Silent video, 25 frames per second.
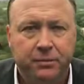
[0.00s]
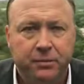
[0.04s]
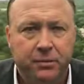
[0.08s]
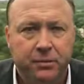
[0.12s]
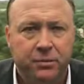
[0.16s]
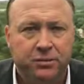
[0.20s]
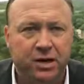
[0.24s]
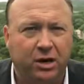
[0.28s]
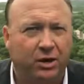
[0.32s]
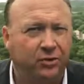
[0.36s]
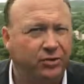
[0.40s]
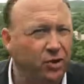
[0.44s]

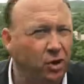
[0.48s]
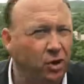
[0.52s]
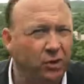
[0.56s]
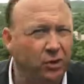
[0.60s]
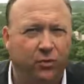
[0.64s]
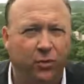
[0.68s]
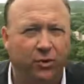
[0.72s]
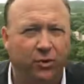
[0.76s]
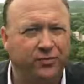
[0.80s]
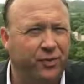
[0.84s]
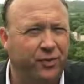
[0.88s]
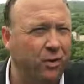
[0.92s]
It's like our third or
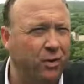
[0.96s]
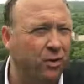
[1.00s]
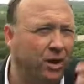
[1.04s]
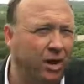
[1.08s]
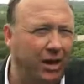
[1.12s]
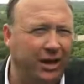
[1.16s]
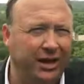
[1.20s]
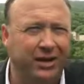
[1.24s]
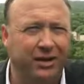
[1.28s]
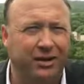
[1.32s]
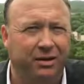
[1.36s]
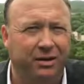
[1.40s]
fourth phone call
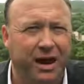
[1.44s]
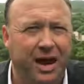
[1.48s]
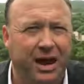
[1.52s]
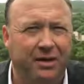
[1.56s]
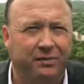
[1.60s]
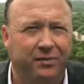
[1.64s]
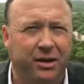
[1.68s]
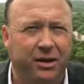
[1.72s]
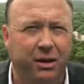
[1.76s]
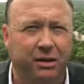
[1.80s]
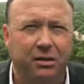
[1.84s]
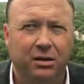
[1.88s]
like a year and a half
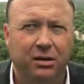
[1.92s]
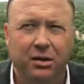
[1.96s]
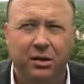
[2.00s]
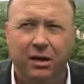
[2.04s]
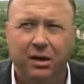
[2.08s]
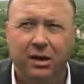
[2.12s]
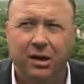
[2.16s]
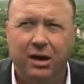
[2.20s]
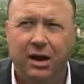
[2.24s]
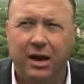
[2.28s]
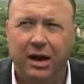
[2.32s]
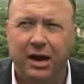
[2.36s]
ago.
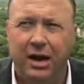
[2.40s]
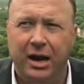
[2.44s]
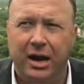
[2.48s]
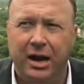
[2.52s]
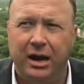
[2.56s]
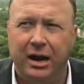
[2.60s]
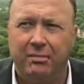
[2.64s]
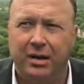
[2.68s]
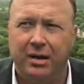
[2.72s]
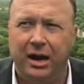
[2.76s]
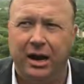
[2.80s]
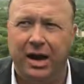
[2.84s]
And
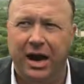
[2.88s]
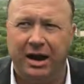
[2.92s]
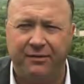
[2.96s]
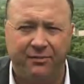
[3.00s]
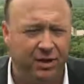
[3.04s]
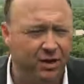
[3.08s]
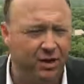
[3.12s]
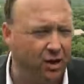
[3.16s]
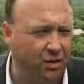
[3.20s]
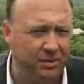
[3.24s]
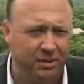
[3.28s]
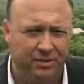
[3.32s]
I'm like, after
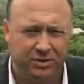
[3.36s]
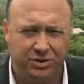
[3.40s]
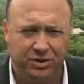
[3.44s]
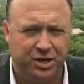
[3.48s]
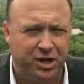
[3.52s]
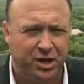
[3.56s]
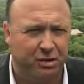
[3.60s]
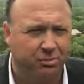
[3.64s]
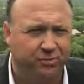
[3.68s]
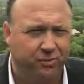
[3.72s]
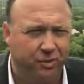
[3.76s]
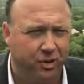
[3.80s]
he'd already been on the
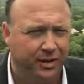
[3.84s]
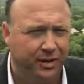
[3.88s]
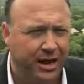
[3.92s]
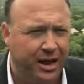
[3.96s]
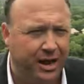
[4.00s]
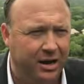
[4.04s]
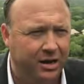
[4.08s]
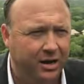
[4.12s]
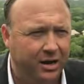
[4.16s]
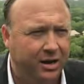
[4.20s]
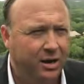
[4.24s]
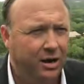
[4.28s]
show before
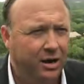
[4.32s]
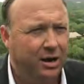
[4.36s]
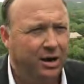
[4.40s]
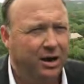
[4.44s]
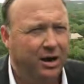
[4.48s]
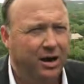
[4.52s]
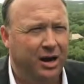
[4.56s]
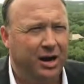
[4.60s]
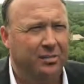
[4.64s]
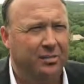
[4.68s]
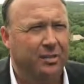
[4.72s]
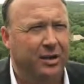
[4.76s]
that.
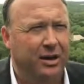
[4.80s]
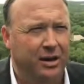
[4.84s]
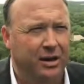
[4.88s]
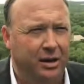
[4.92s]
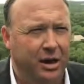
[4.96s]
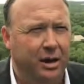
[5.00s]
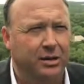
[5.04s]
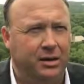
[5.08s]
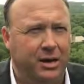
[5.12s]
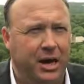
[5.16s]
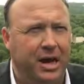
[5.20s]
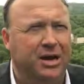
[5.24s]
And I'm like,
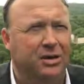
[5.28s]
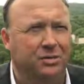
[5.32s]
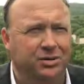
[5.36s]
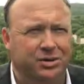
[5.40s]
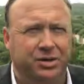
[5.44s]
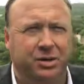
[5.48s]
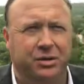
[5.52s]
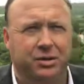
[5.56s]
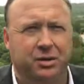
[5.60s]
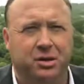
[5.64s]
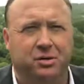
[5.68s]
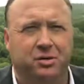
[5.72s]
"Yeah, I know,
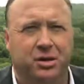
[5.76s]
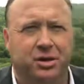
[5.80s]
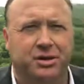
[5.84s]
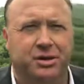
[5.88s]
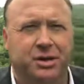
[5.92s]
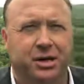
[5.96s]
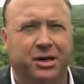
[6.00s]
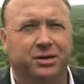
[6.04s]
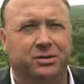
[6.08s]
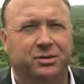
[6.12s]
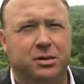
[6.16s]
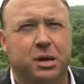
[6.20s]
sir, you're a
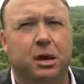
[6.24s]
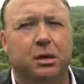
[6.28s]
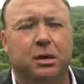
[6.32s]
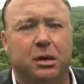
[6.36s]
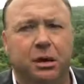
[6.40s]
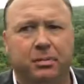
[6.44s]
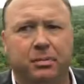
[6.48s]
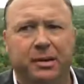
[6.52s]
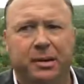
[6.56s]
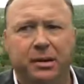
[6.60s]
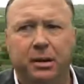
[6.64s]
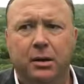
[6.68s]
Christian." He goes,
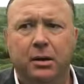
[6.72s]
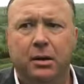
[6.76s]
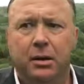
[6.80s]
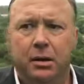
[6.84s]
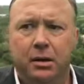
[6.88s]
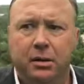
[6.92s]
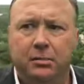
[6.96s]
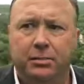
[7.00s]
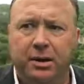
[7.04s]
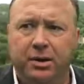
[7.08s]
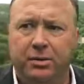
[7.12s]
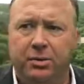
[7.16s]
"No,
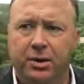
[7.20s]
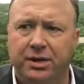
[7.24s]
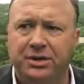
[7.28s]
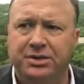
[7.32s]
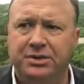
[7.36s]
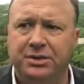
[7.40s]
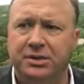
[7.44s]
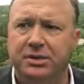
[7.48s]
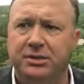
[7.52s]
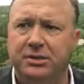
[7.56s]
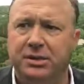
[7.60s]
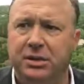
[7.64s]
but
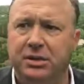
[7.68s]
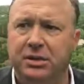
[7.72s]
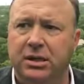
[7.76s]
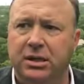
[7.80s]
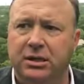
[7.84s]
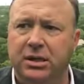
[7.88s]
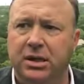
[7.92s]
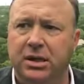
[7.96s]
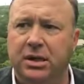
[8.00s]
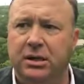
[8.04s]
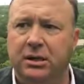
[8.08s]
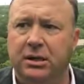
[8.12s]
Christians,
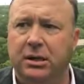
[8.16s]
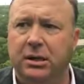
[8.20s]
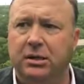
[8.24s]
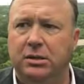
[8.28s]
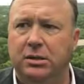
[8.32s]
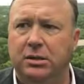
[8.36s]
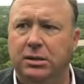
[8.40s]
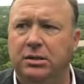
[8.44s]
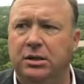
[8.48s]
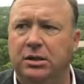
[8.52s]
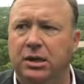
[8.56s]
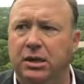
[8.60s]

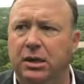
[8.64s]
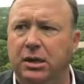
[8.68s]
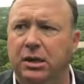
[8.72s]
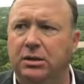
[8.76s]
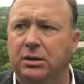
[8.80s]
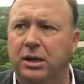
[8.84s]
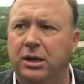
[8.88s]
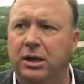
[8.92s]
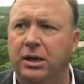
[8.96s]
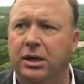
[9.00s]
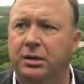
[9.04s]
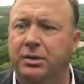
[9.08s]

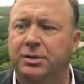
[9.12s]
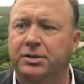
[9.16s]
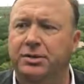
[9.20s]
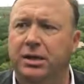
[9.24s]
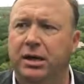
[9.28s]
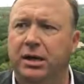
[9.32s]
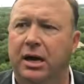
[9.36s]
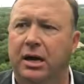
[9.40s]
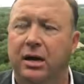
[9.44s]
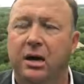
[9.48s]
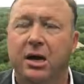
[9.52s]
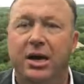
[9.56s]
the energy,
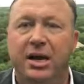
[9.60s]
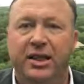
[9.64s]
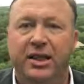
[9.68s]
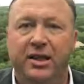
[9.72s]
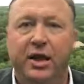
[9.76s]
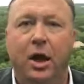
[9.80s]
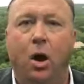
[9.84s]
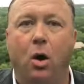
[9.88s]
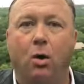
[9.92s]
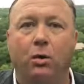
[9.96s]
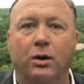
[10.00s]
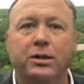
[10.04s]
the
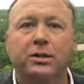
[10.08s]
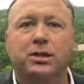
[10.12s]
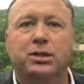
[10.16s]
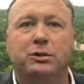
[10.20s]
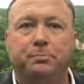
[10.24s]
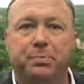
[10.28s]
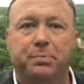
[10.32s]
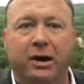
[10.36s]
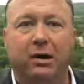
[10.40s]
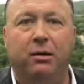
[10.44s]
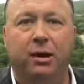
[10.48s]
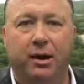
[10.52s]
Holy
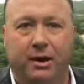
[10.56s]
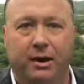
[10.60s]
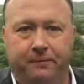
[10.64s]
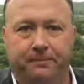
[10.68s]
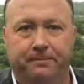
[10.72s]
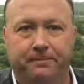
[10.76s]
Spirit."